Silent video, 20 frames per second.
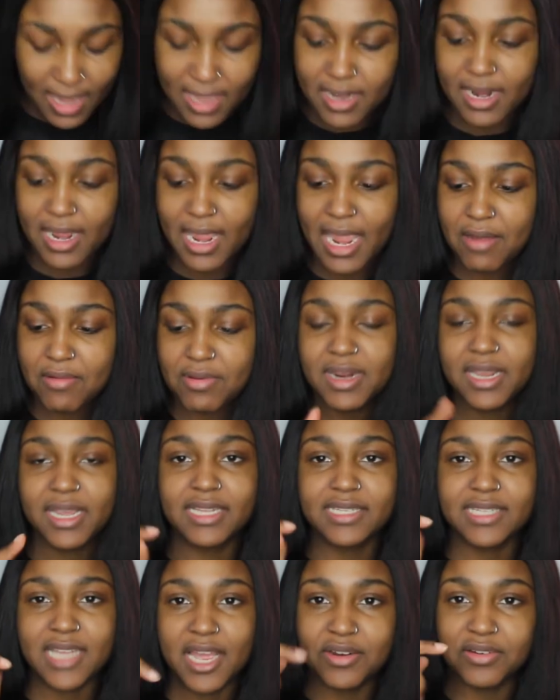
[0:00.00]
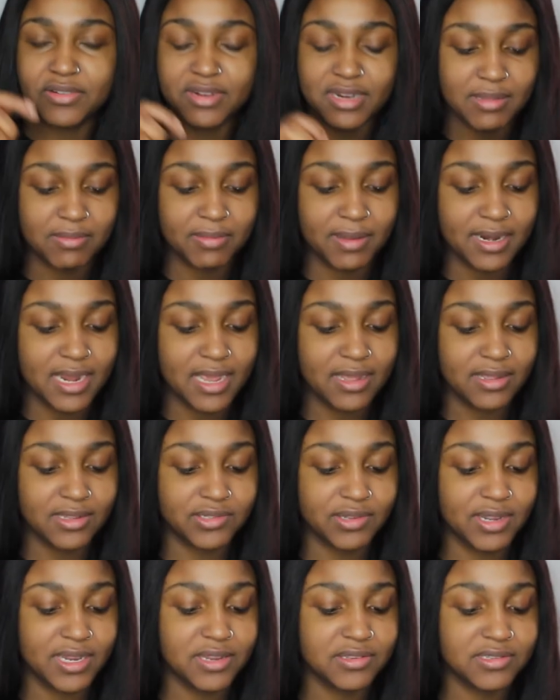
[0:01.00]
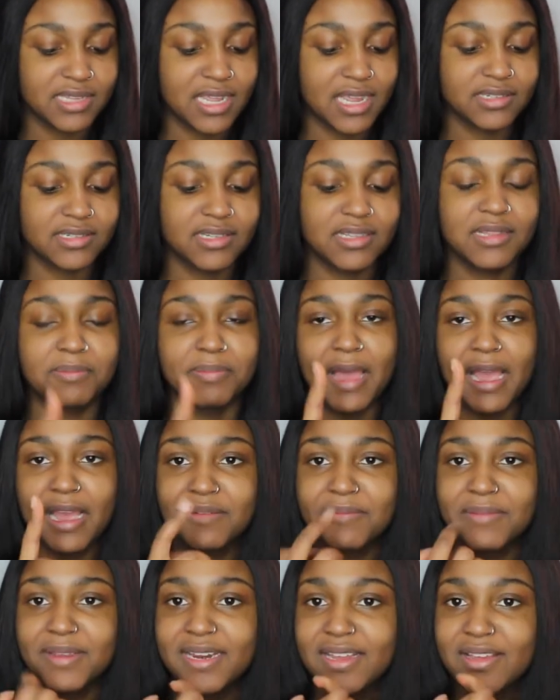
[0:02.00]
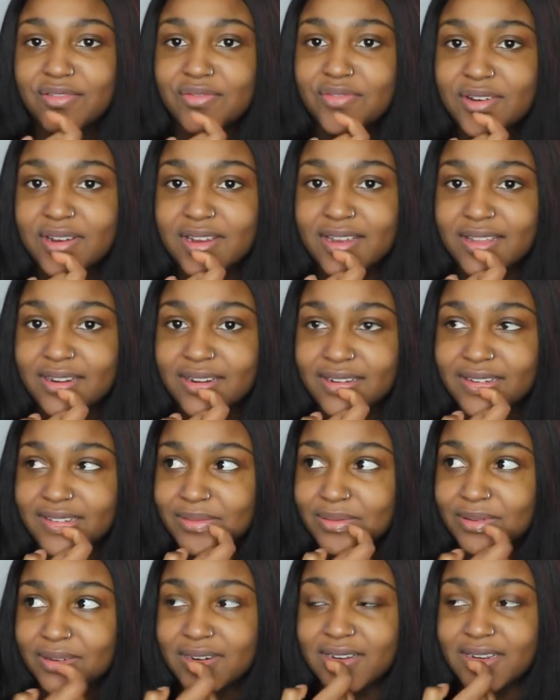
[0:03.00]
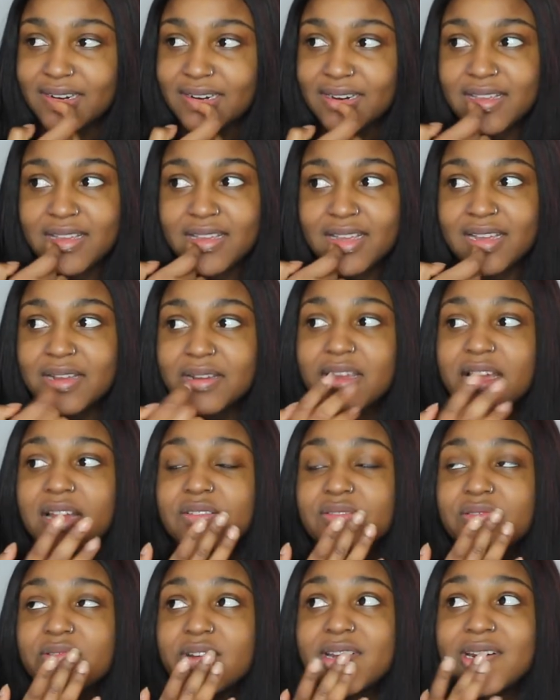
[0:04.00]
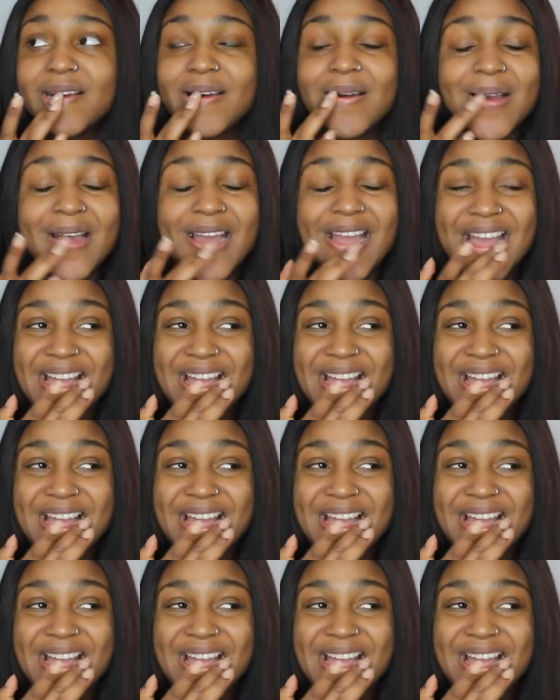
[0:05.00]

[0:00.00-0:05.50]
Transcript: I hate when it gets underneath my nail, so I use actually the back of my nail for it, and I just put it on. I'm kind of weirdo.